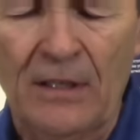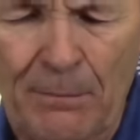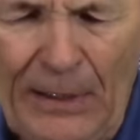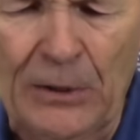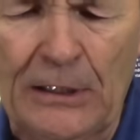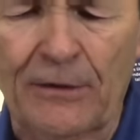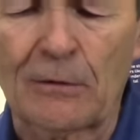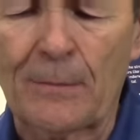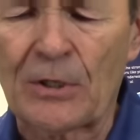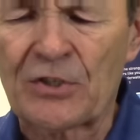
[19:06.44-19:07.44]
the ability of
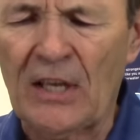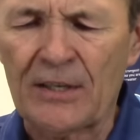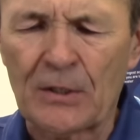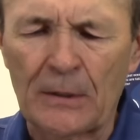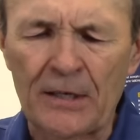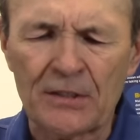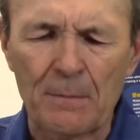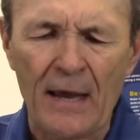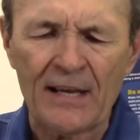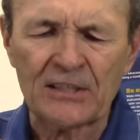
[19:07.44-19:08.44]
the rubber to stay. So here's
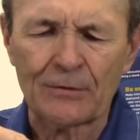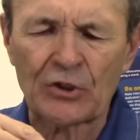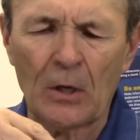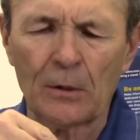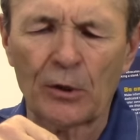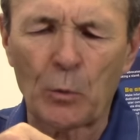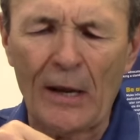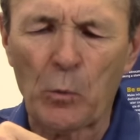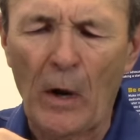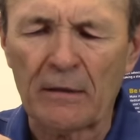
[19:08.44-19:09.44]
a mask that was colored
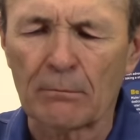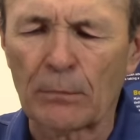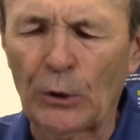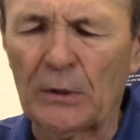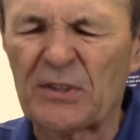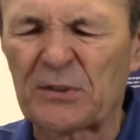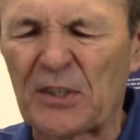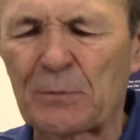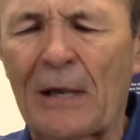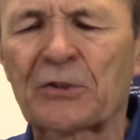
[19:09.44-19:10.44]
red, white, and blue. This
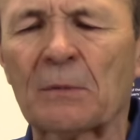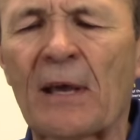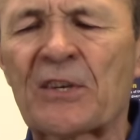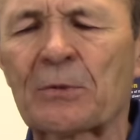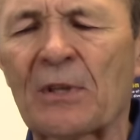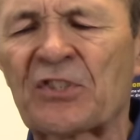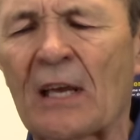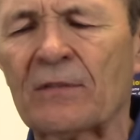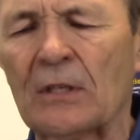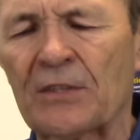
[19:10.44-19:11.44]
was a special mask from the
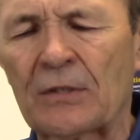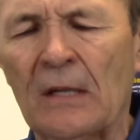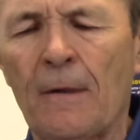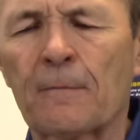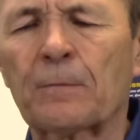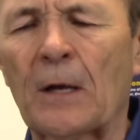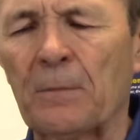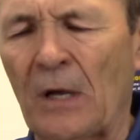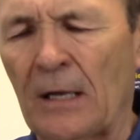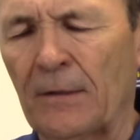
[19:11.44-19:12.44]
70s.
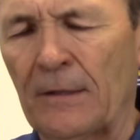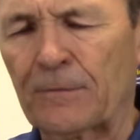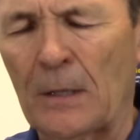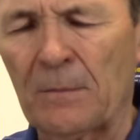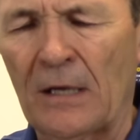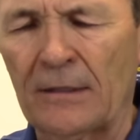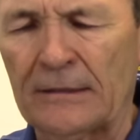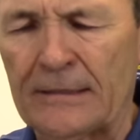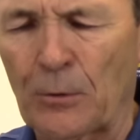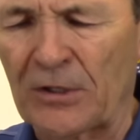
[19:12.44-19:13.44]
From
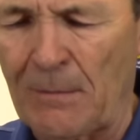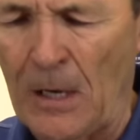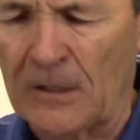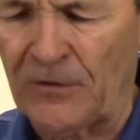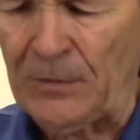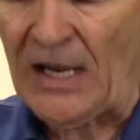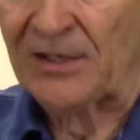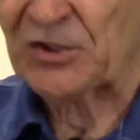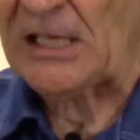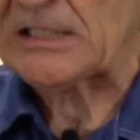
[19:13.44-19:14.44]
North America, from the
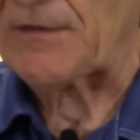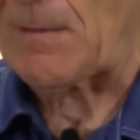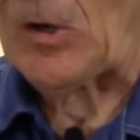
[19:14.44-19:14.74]
United States of